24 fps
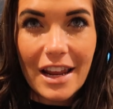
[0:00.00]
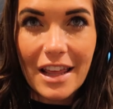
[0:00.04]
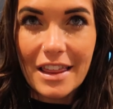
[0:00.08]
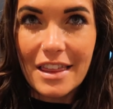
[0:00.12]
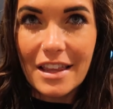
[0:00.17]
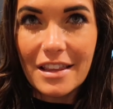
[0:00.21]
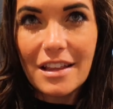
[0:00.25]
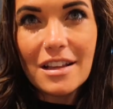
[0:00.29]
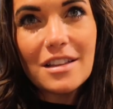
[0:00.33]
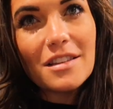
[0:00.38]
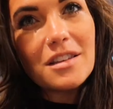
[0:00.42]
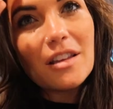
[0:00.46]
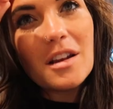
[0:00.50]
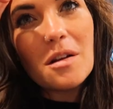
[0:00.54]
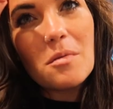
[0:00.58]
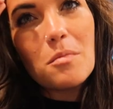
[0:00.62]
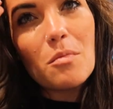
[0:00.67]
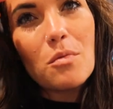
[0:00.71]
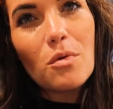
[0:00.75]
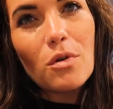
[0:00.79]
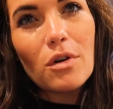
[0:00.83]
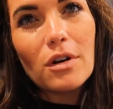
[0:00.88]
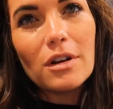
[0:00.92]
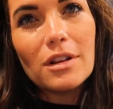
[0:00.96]
I think that's gonna
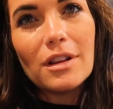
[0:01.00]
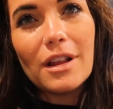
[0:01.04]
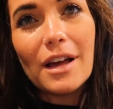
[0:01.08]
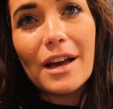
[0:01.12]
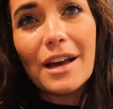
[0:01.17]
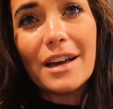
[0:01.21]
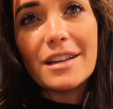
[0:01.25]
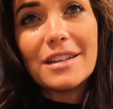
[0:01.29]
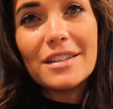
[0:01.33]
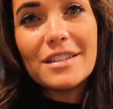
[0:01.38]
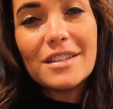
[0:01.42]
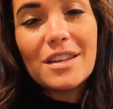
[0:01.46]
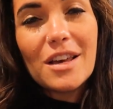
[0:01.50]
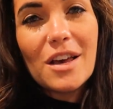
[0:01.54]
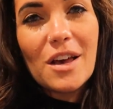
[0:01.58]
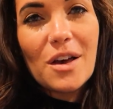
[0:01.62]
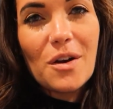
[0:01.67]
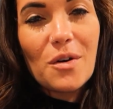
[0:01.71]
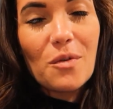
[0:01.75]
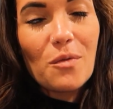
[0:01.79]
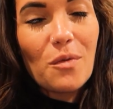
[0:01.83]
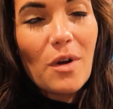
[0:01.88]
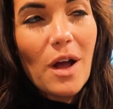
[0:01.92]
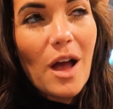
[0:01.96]
more or less
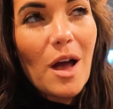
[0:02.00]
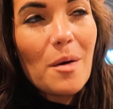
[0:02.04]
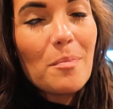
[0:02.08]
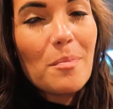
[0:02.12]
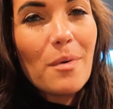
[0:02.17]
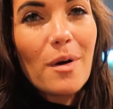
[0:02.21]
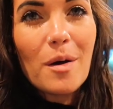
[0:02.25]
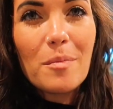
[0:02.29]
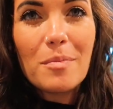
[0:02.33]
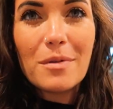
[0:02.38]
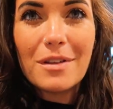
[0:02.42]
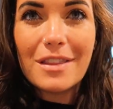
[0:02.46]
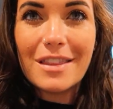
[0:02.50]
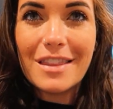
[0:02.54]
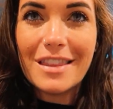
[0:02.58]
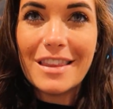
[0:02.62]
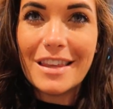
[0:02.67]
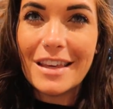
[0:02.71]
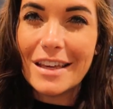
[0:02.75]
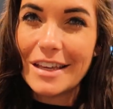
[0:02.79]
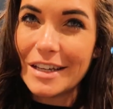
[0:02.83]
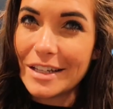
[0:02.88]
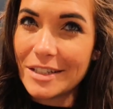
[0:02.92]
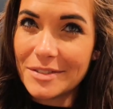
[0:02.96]
wrap up
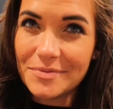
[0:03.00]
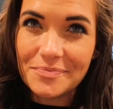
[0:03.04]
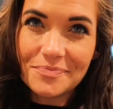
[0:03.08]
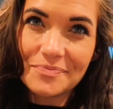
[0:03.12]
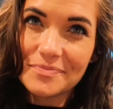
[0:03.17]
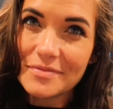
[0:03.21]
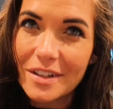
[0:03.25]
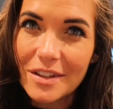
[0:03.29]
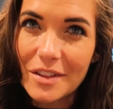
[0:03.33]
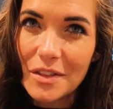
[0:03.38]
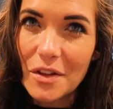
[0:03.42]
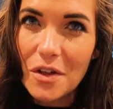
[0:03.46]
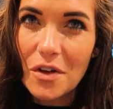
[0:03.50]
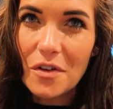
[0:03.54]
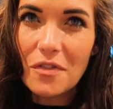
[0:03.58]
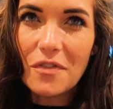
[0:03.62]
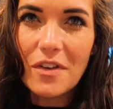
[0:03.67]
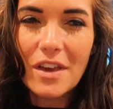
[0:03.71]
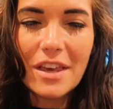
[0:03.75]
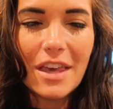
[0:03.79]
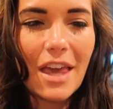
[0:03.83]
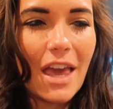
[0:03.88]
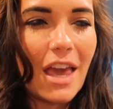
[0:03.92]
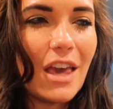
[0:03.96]
the little
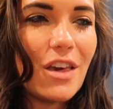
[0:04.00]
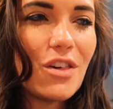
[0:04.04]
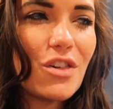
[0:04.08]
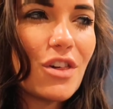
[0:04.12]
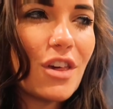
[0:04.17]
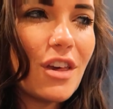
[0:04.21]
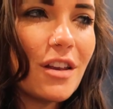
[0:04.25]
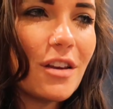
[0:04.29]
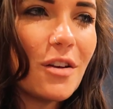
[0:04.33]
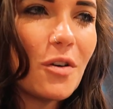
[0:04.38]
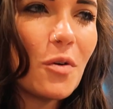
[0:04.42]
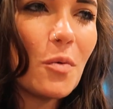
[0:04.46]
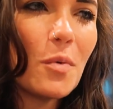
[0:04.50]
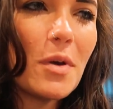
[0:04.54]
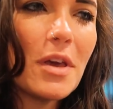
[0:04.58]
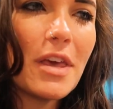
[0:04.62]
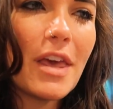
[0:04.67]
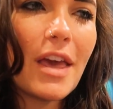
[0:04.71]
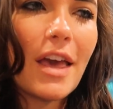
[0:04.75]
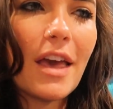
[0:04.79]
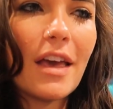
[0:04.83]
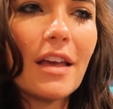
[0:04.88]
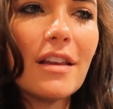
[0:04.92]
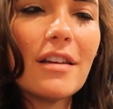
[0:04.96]
Fitcation
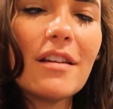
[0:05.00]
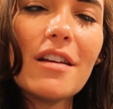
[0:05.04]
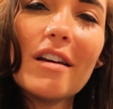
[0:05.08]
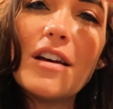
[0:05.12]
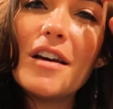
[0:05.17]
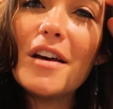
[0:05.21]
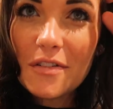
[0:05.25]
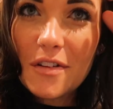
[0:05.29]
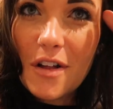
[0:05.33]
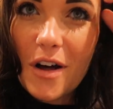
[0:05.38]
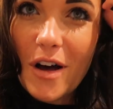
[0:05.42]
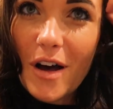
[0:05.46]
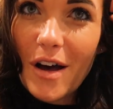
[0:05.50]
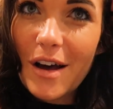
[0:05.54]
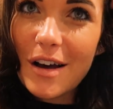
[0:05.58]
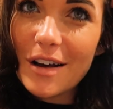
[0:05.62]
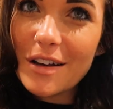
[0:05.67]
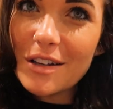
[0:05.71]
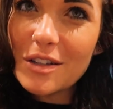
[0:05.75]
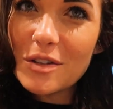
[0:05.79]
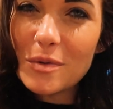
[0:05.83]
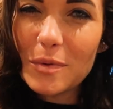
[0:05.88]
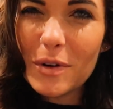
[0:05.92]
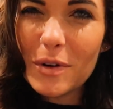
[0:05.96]
weekend vlogs,